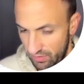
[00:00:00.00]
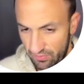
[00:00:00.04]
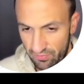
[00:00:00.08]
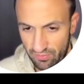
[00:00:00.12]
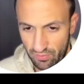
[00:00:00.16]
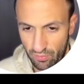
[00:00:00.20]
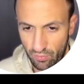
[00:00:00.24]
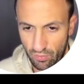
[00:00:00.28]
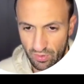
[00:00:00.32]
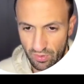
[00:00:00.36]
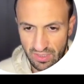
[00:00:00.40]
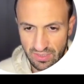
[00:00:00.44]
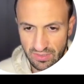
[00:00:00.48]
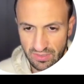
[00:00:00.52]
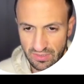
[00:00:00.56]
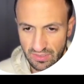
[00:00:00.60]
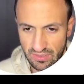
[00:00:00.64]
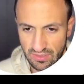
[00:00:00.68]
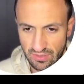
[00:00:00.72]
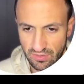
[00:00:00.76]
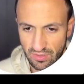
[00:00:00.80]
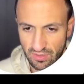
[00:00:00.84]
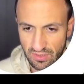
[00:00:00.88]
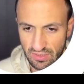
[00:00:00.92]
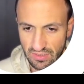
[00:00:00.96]
from once,
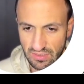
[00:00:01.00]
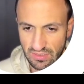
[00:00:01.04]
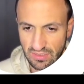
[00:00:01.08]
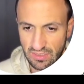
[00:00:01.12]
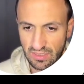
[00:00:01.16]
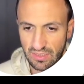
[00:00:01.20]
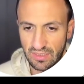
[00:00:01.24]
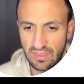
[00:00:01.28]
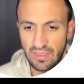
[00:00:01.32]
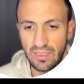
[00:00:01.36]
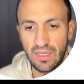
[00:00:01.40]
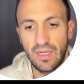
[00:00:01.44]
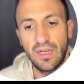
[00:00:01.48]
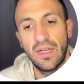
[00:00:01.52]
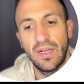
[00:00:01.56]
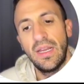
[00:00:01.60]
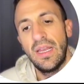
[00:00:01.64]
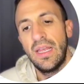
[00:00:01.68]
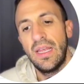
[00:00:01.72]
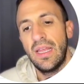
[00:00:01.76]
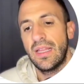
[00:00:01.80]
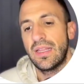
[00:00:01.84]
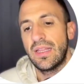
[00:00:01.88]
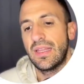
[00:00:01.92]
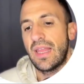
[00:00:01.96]
as you can see here,
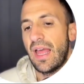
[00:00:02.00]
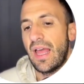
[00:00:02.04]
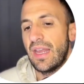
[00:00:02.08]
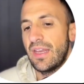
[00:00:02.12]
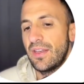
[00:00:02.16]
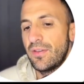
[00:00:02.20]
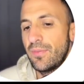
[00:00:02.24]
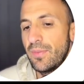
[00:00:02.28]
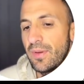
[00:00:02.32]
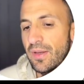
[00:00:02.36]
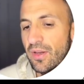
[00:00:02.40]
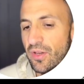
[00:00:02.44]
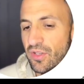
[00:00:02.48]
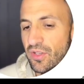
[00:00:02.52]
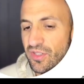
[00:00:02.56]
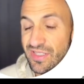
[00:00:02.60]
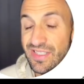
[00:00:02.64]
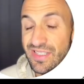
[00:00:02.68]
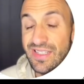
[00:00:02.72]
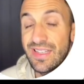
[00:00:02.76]
that is because